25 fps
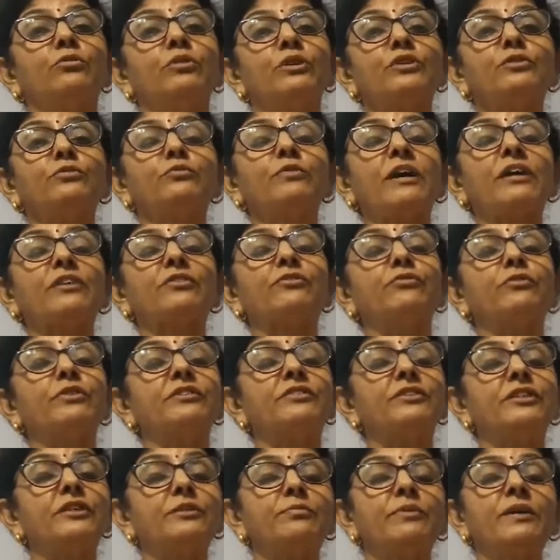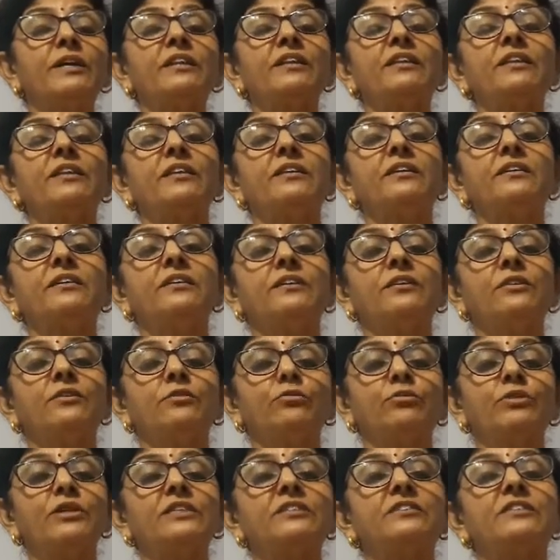which was visible,
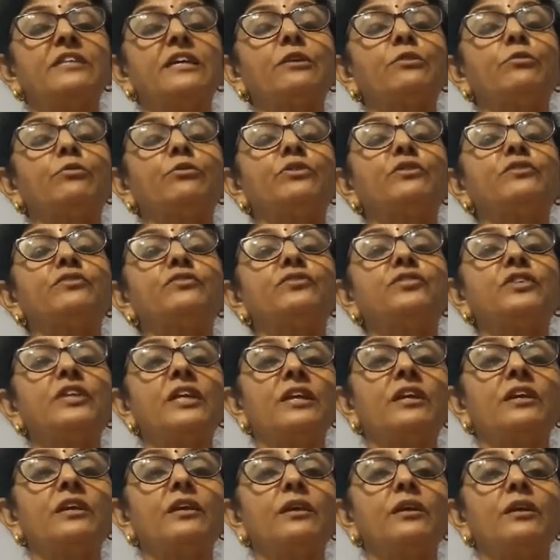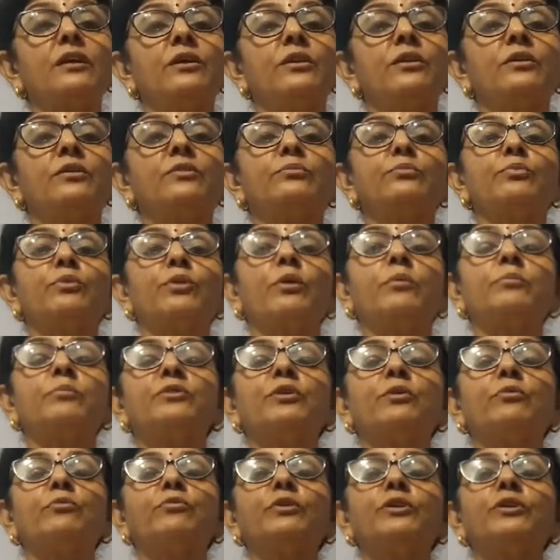which they could see
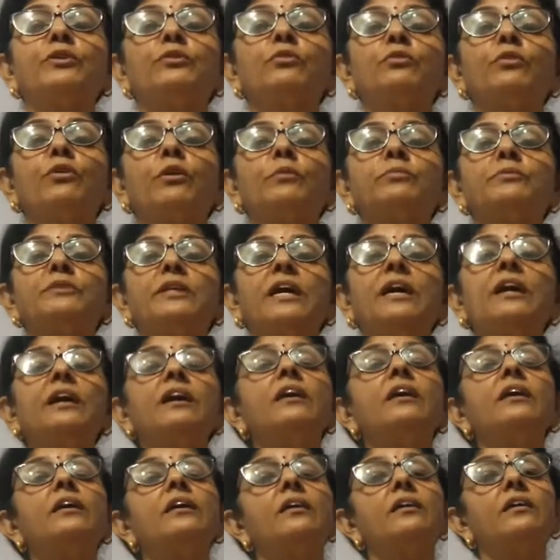from the window of the